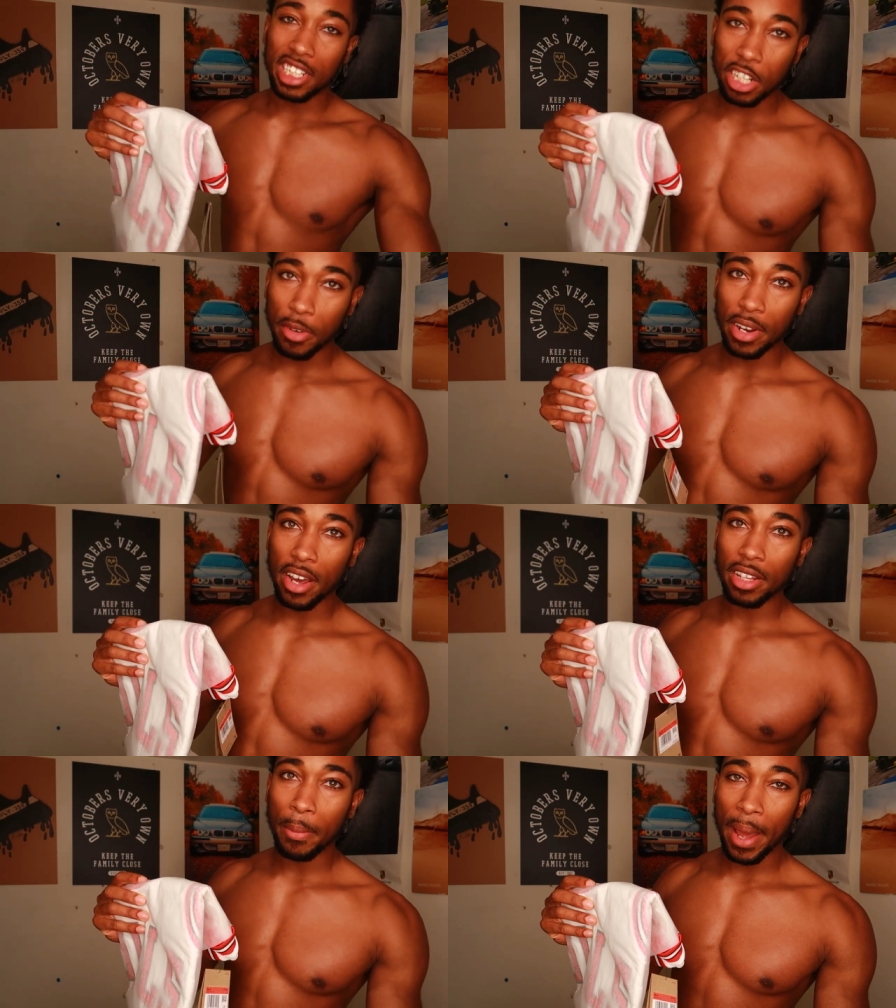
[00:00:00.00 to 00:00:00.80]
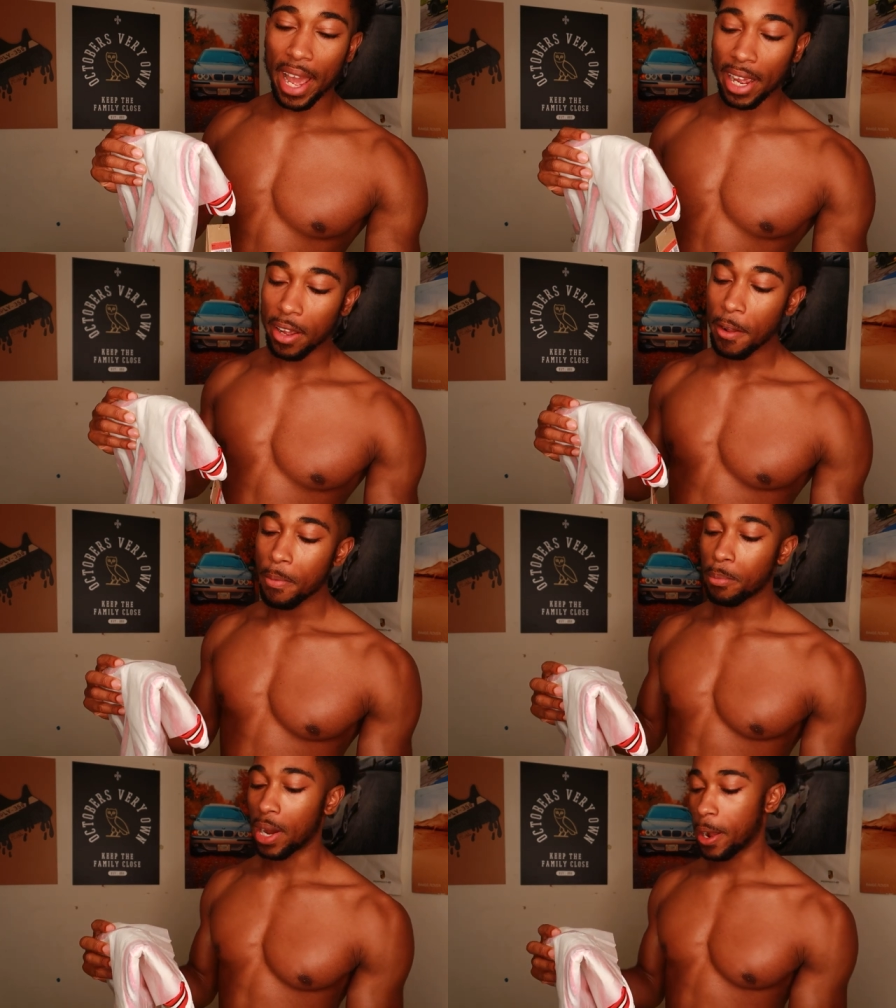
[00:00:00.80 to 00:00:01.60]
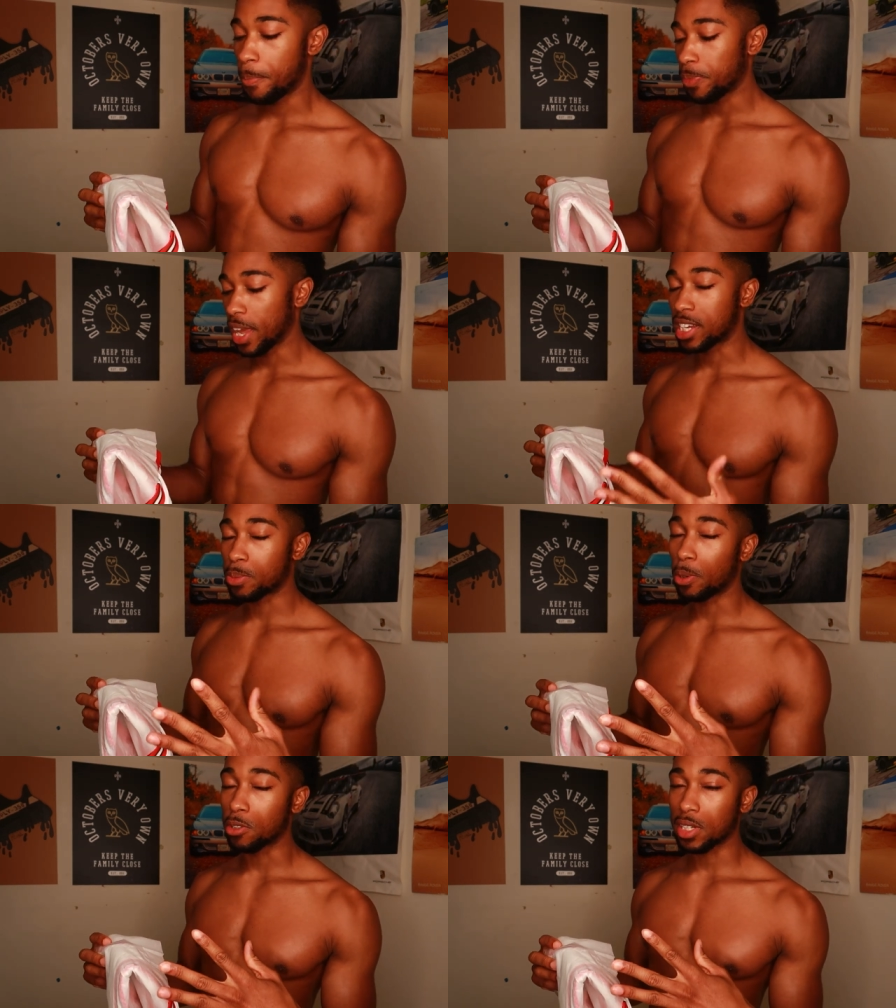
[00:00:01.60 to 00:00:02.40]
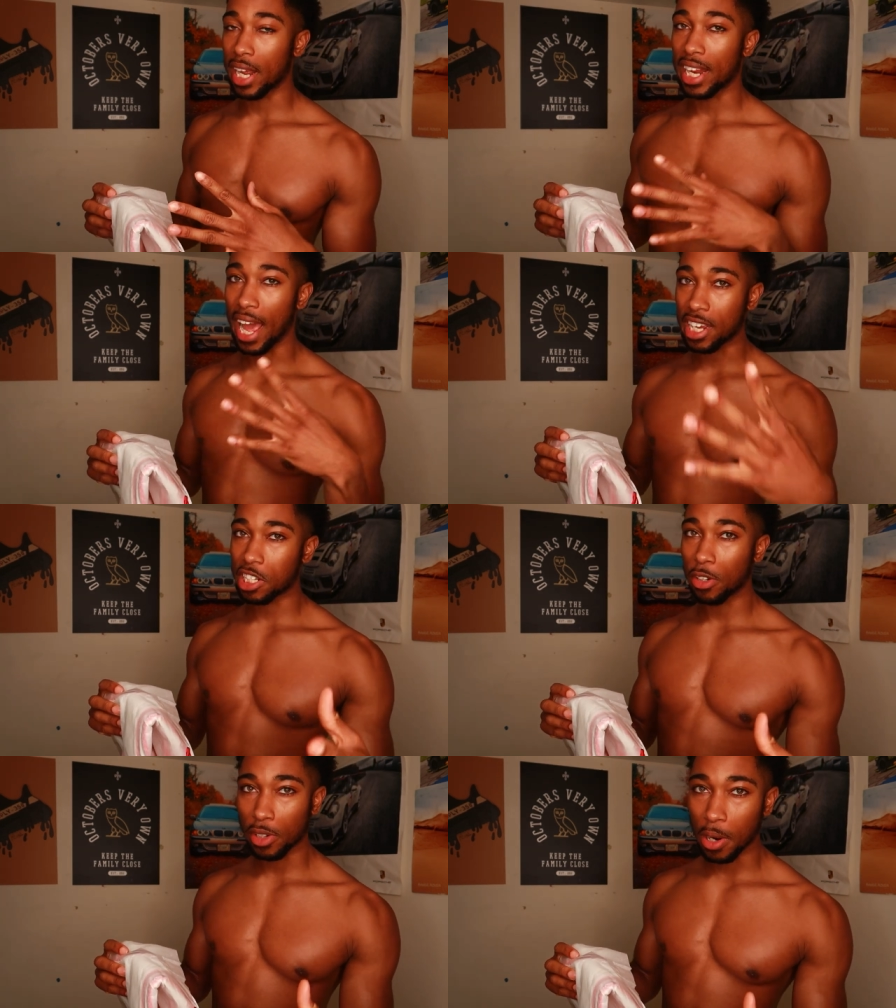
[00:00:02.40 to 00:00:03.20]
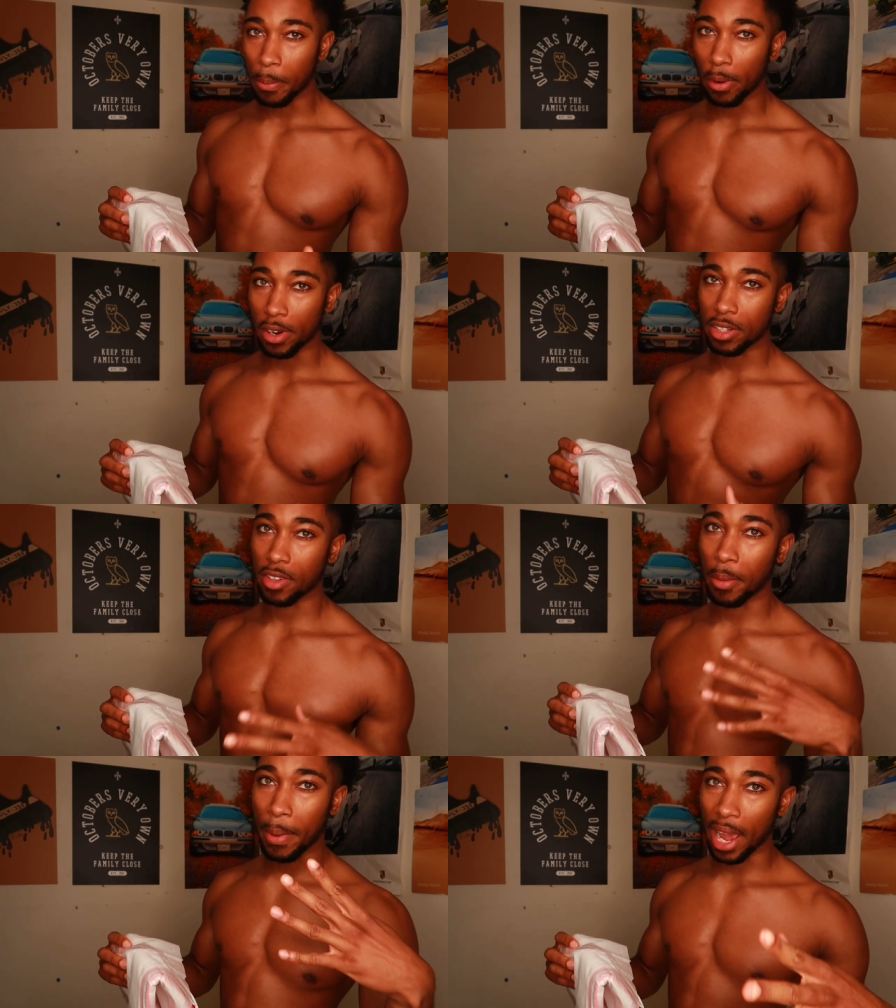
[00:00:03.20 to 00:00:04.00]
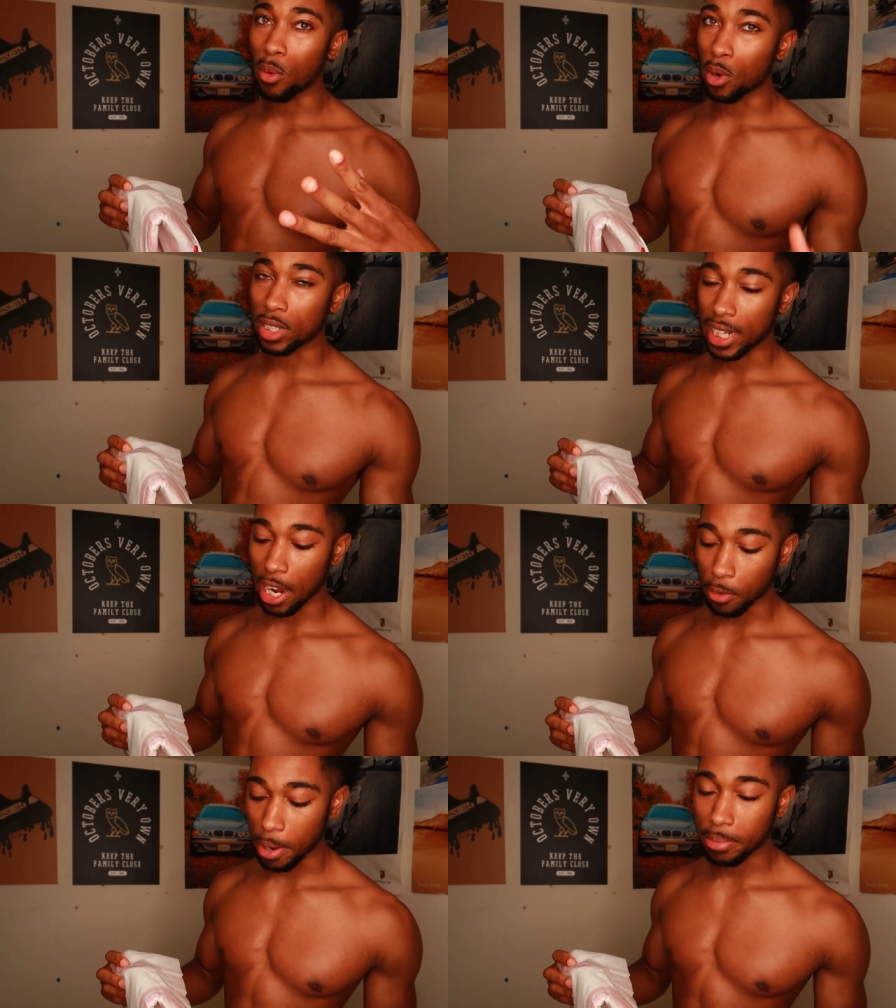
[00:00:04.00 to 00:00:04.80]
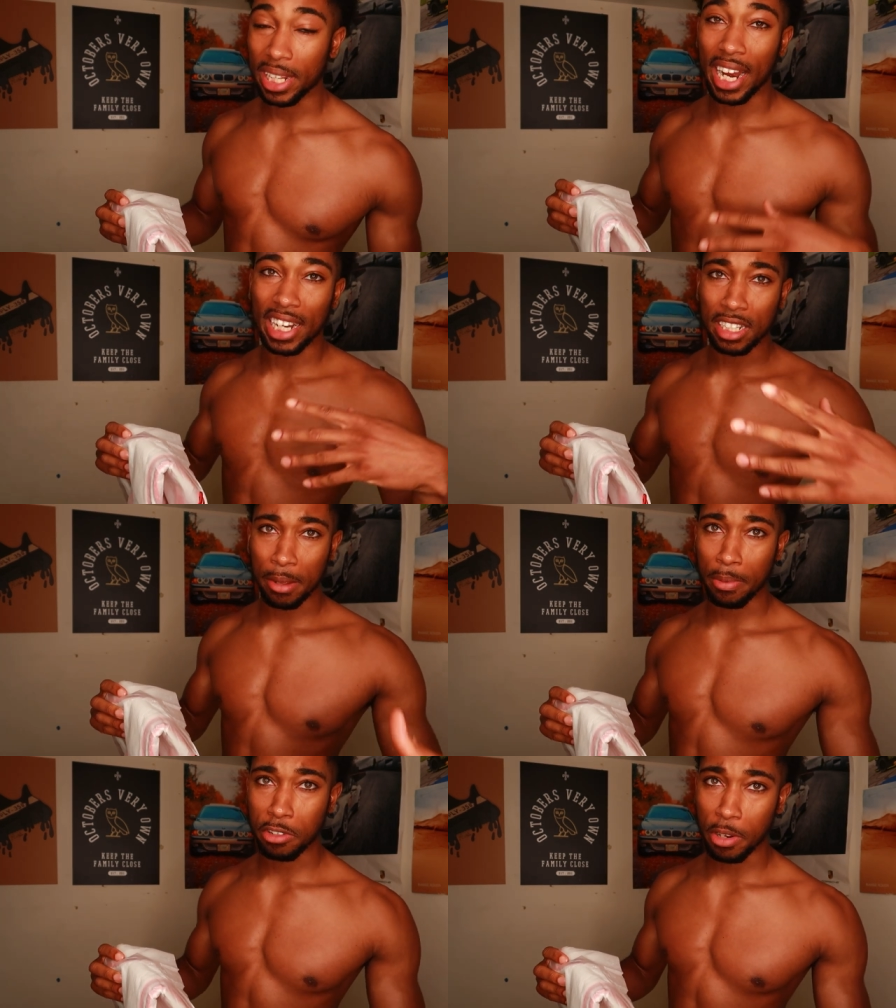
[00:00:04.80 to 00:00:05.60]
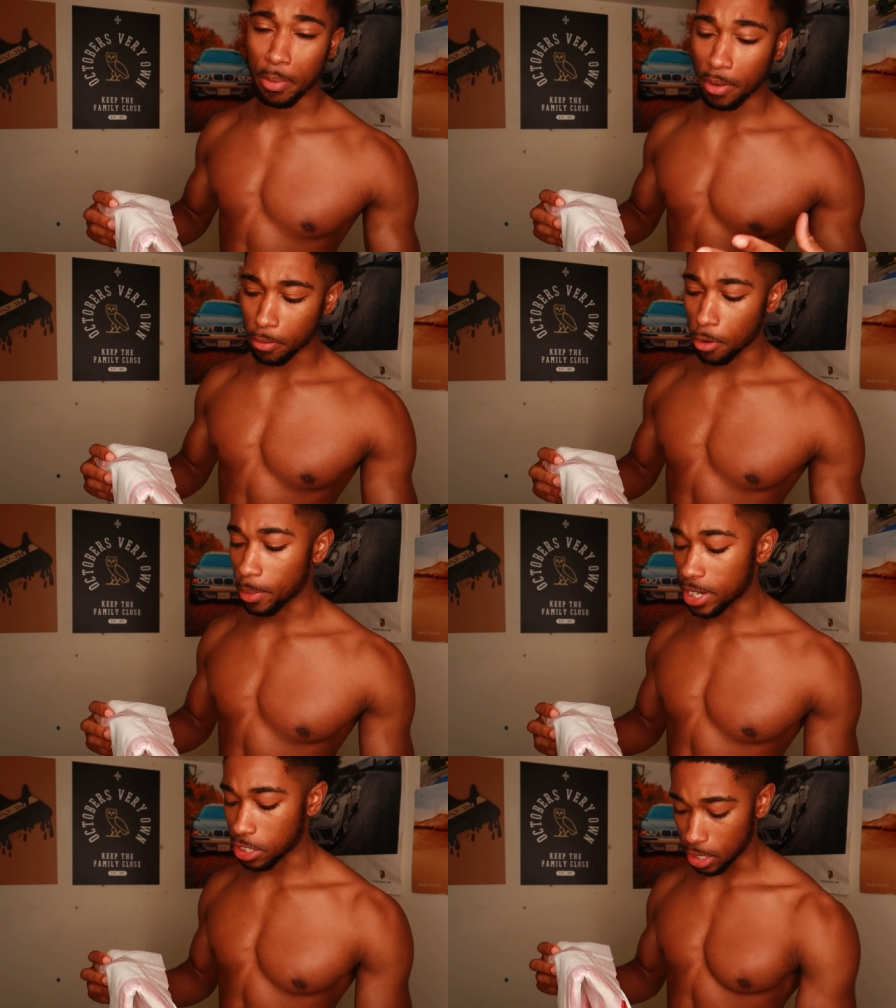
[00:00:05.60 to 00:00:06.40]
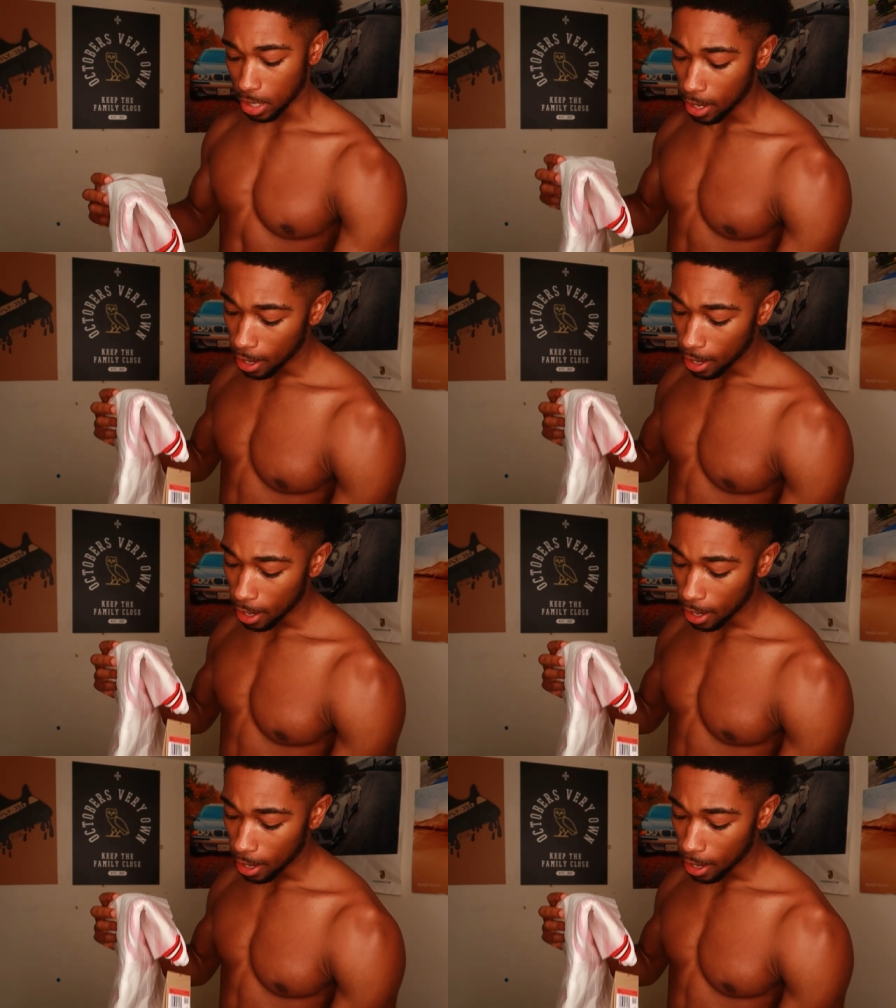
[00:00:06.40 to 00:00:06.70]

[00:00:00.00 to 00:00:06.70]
interior of the bag, but exposed to any exterior components of the bag were to get ripped in any type of shipping formation,